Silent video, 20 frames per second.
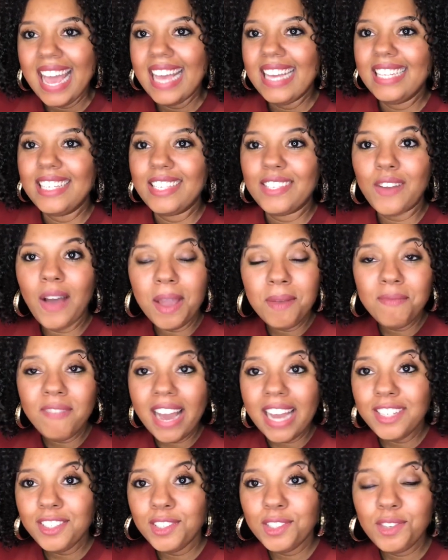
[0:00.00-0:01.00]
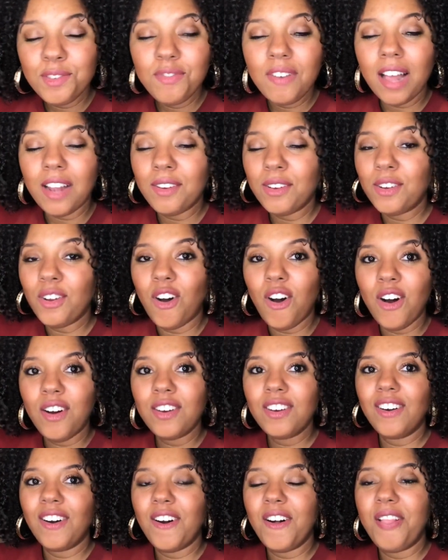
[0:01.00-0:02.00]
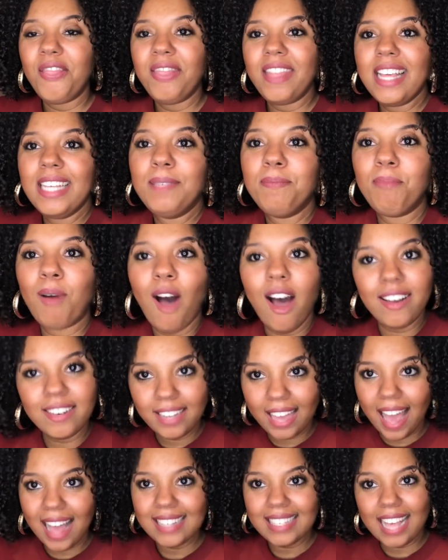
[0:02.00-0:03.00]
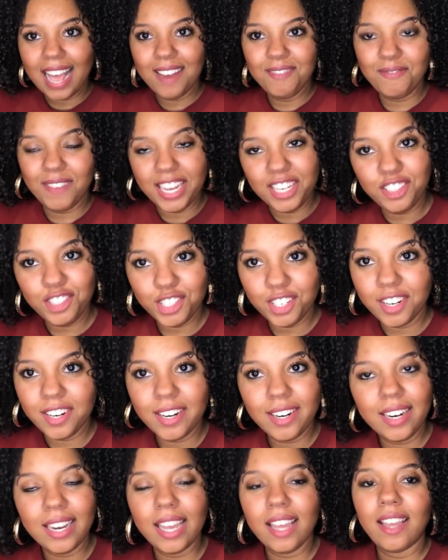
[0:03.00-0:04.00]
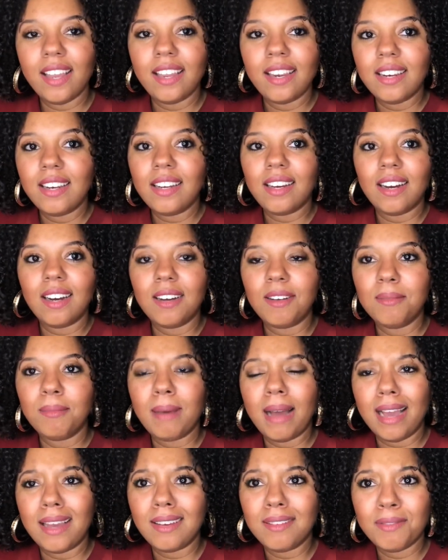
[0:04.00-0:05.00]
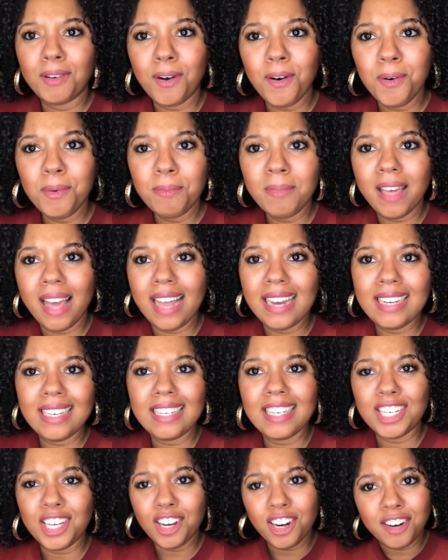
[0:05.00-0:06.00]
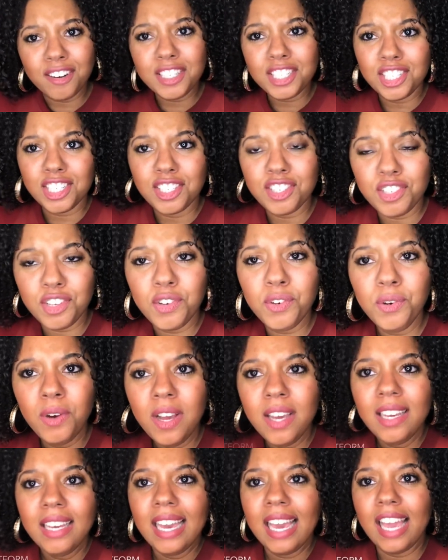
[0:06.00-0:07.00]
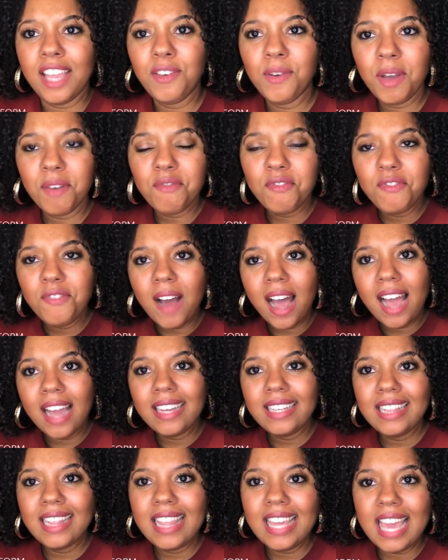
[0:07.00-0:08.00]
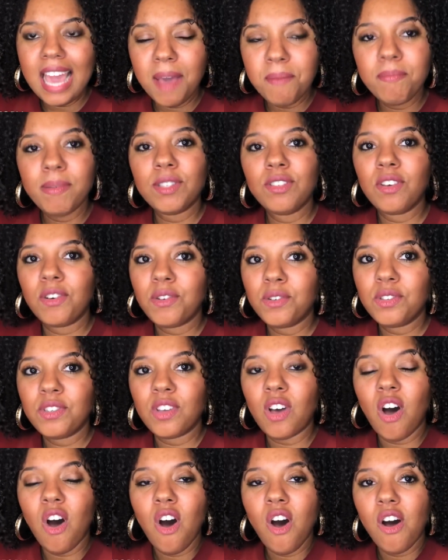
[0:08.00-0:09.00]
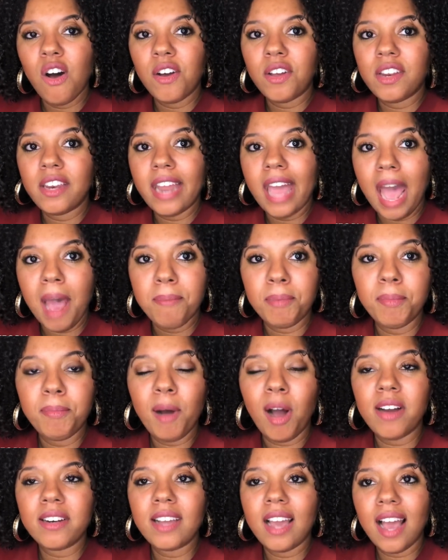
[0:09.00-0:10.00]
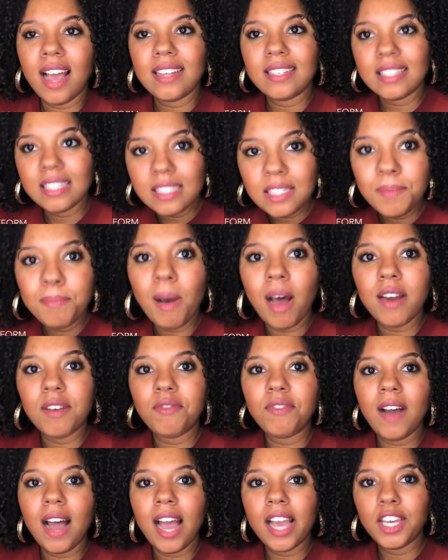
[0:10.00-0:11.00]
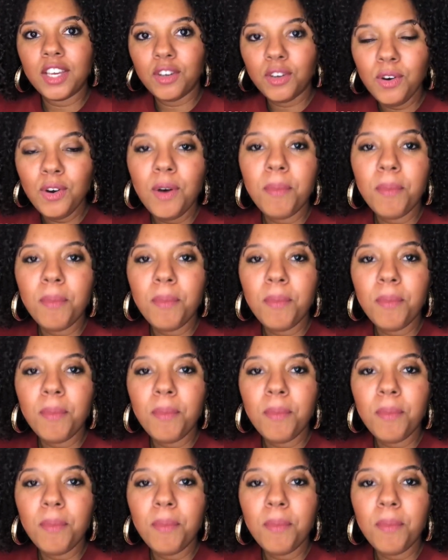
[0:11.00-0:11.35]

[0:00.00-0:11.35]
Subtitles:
So I invite you to follow along on this podcast adventure, and I hope that it encourages you. And you can find the episodes on Apple Podcasts, Spotify, Google